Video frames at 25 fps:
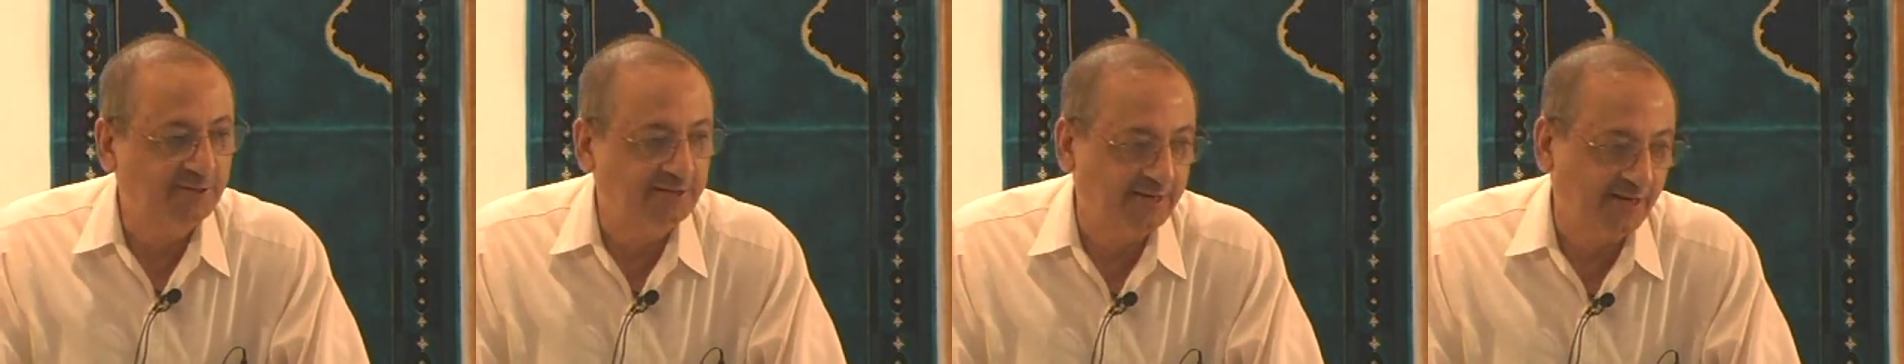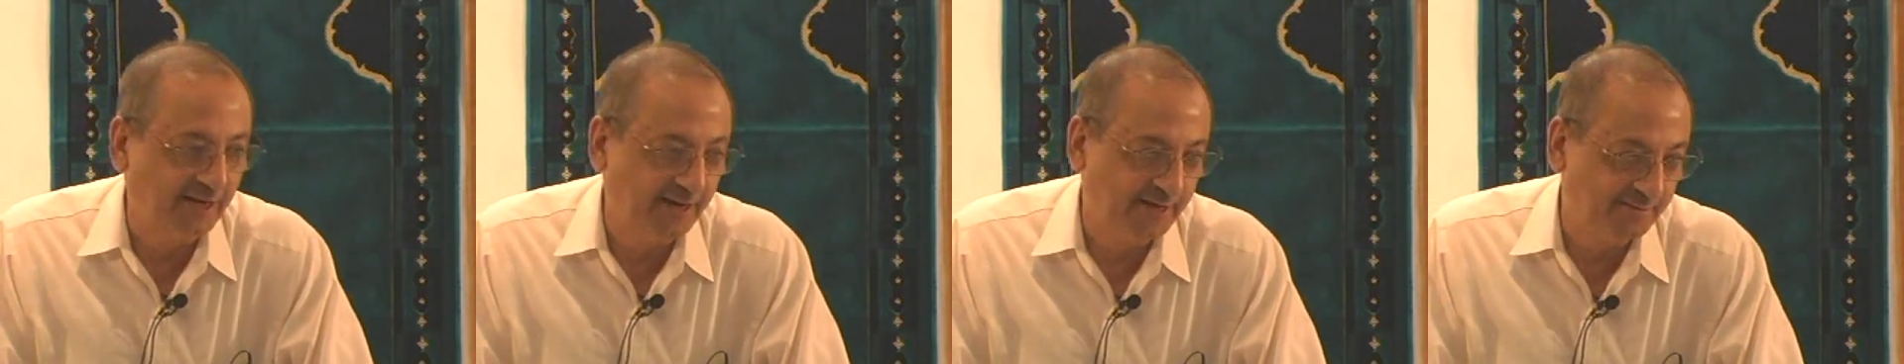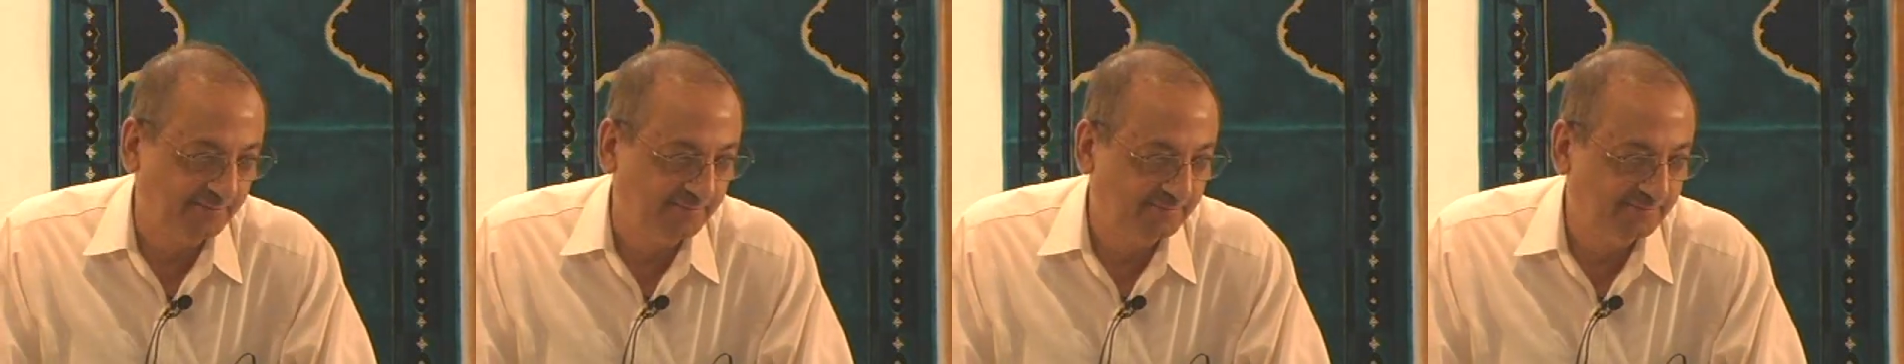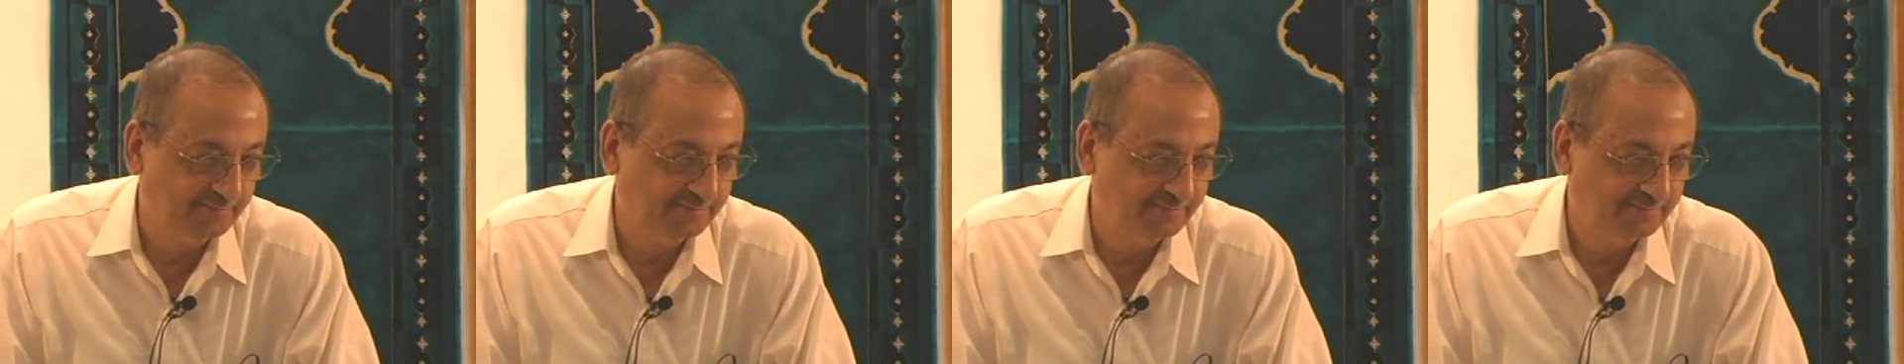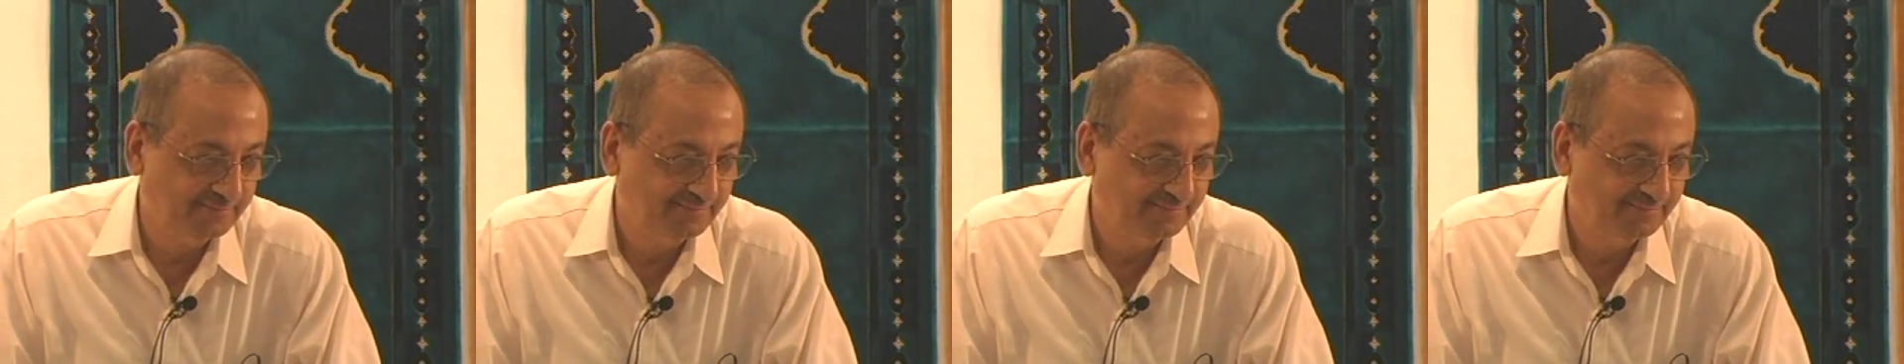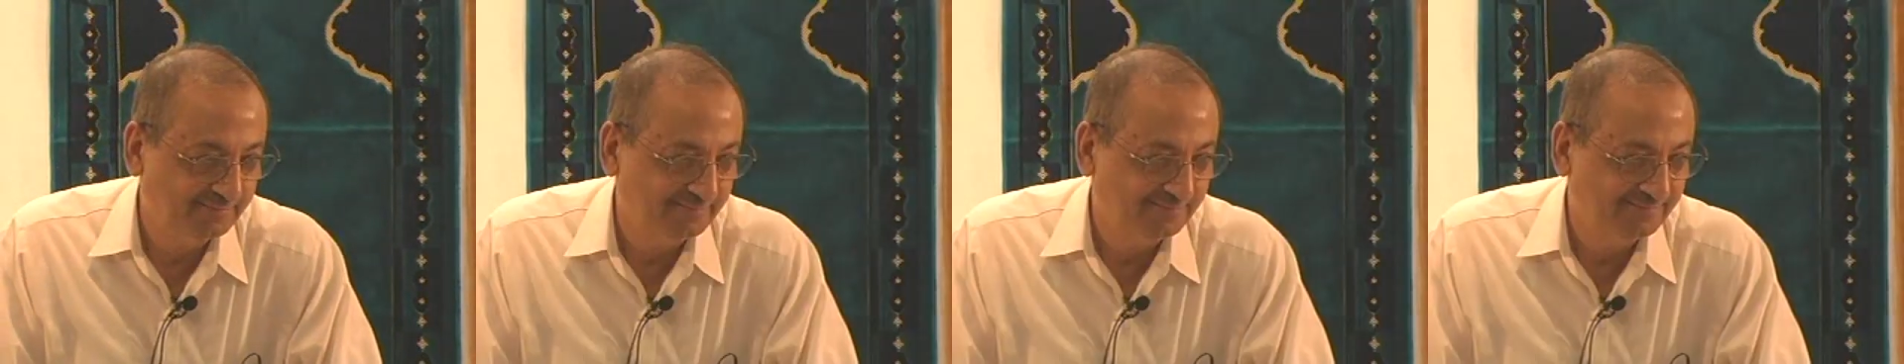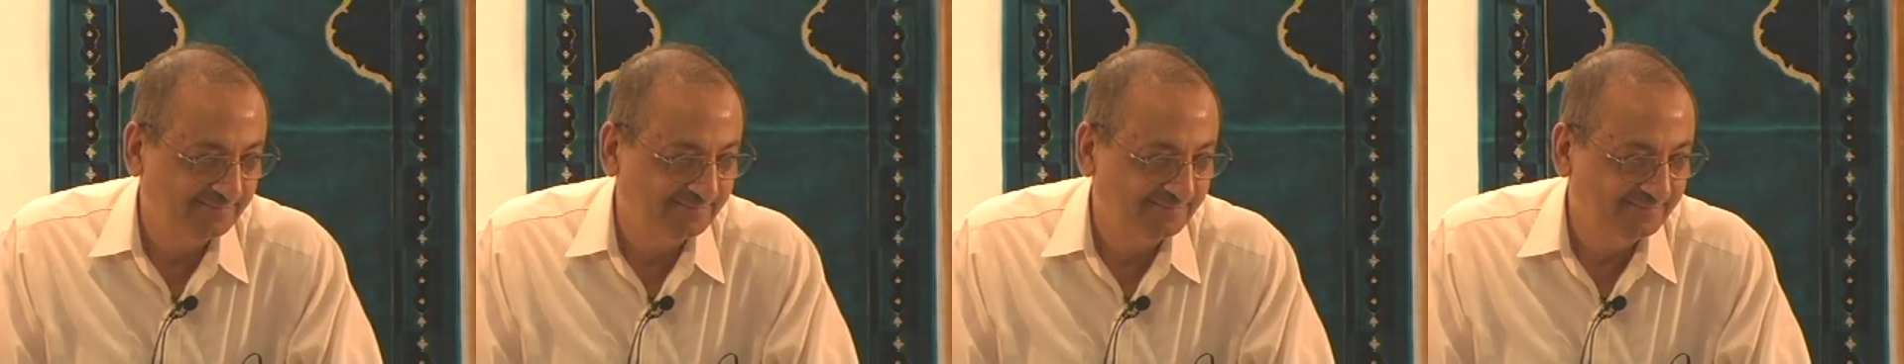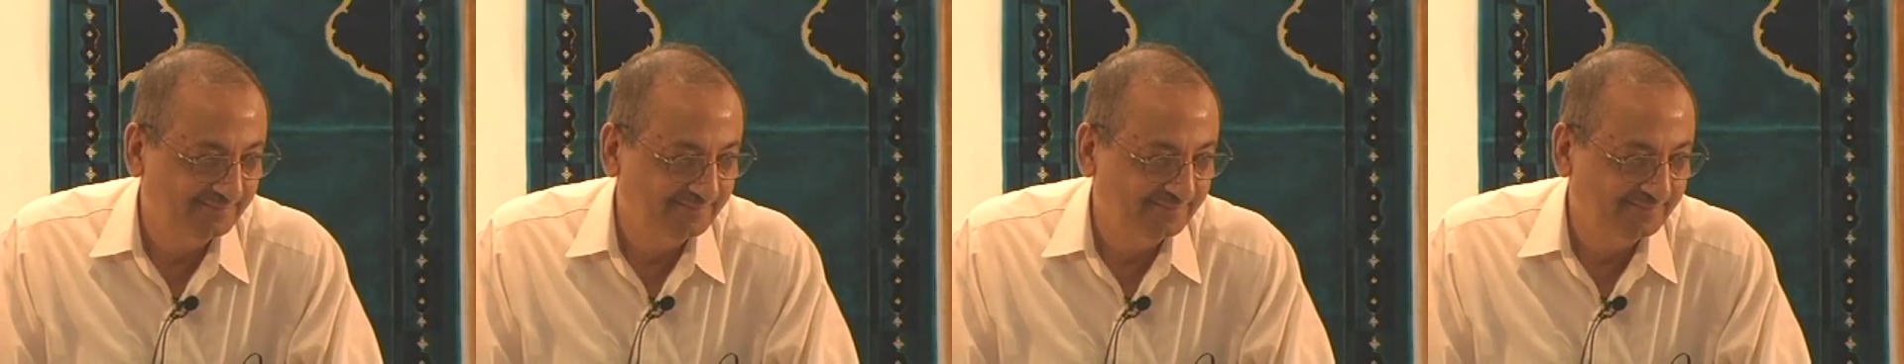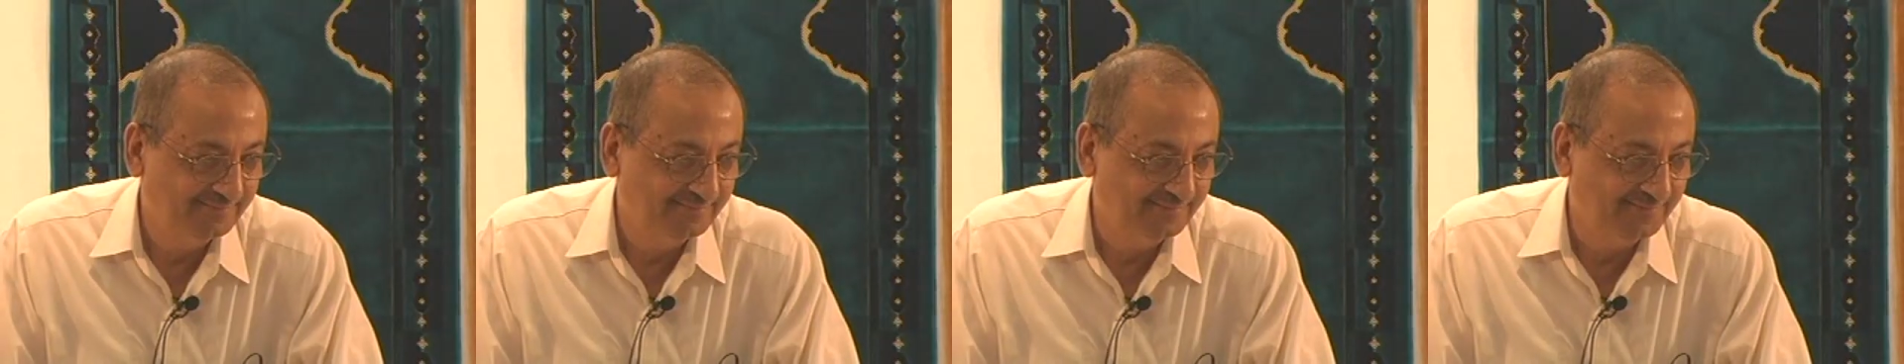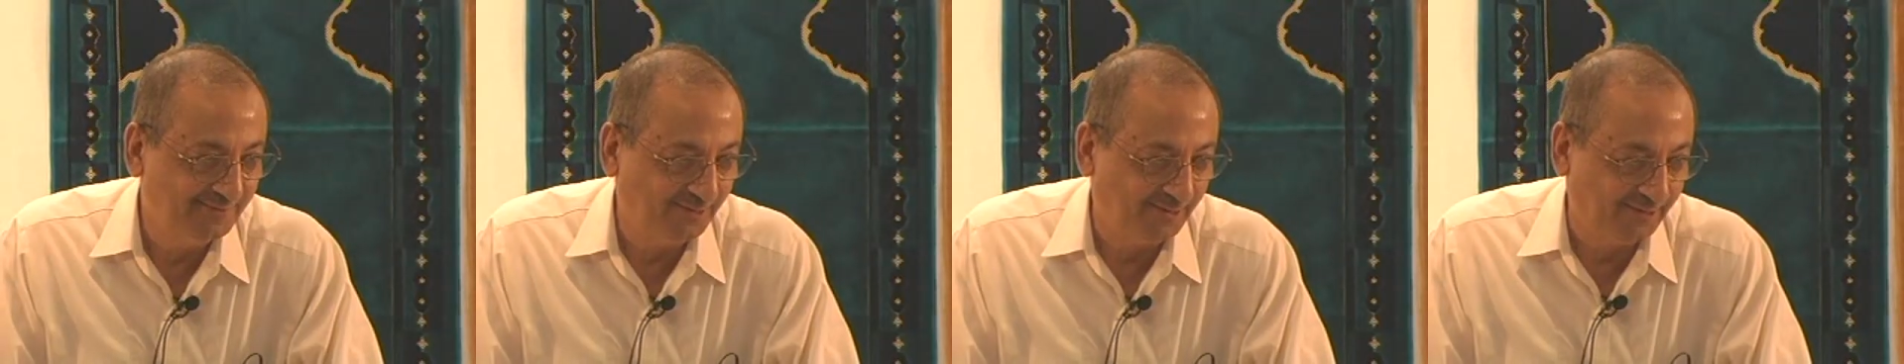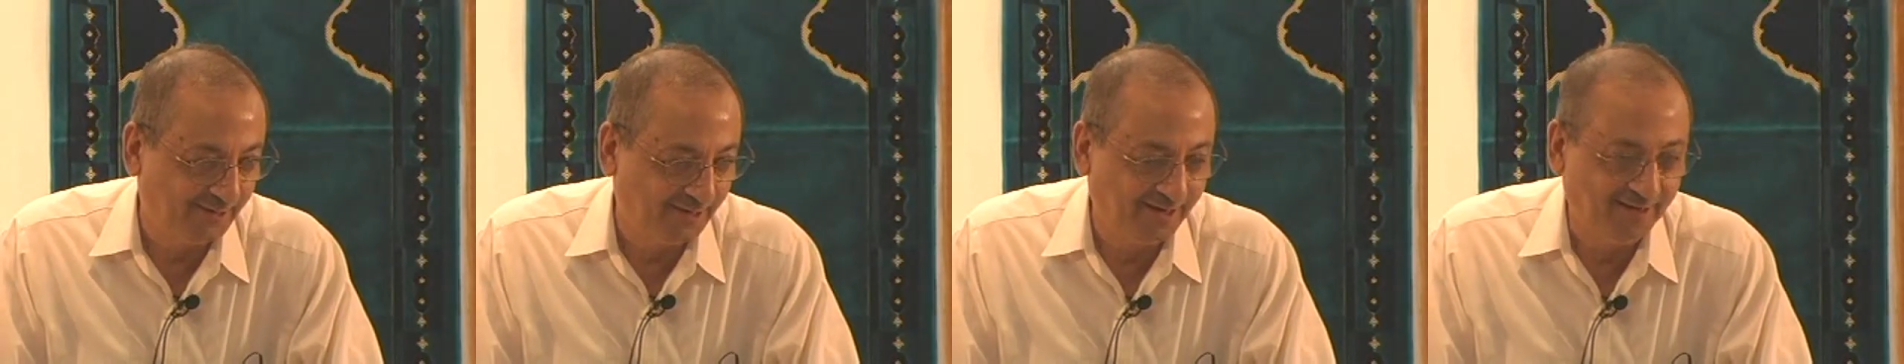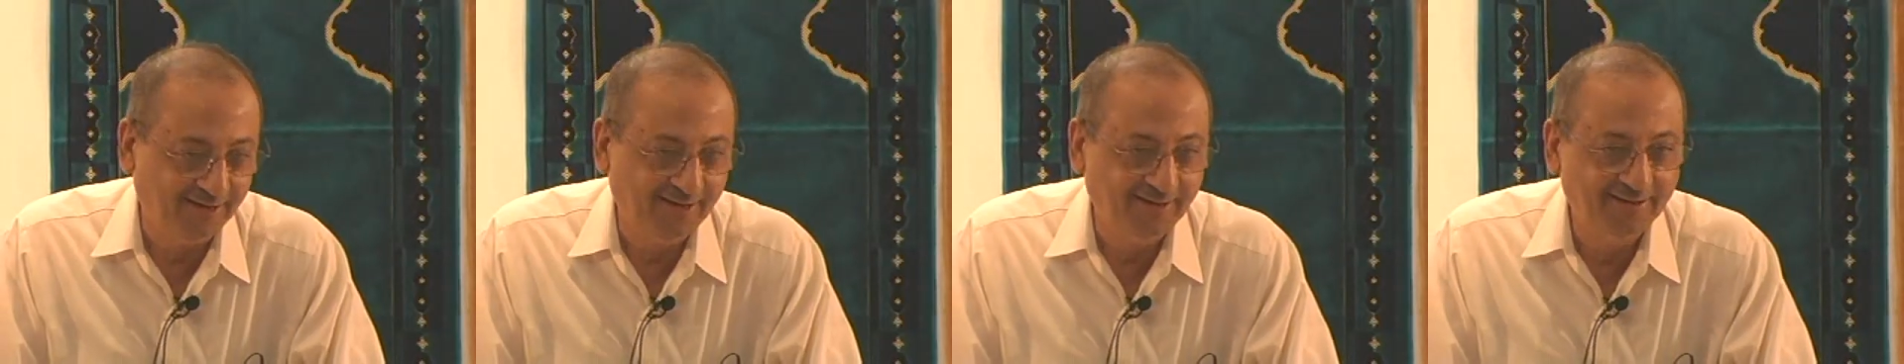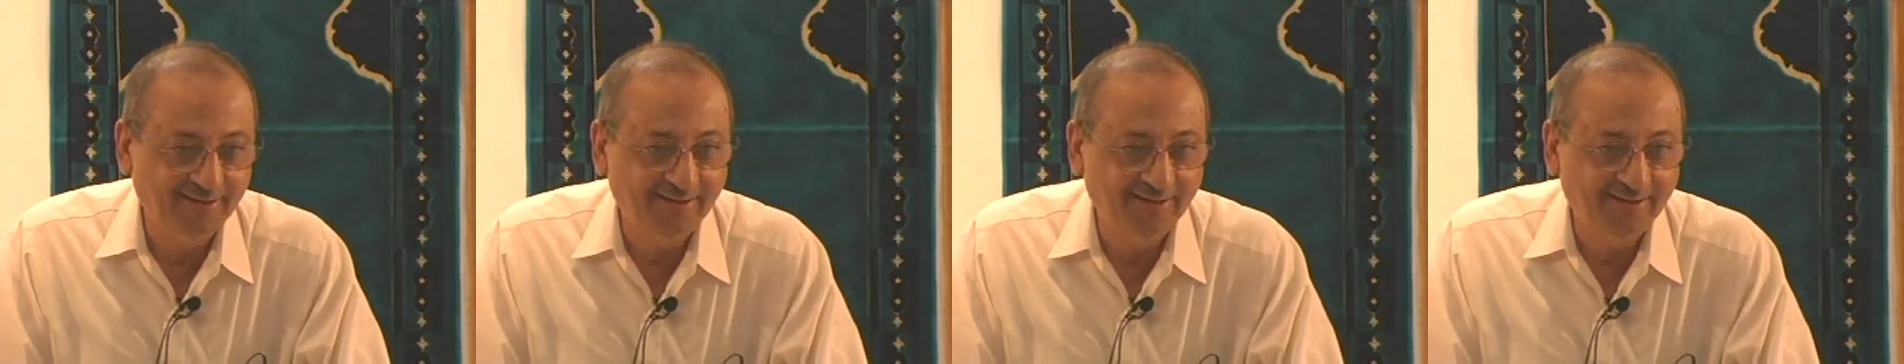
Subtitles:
time. Okay?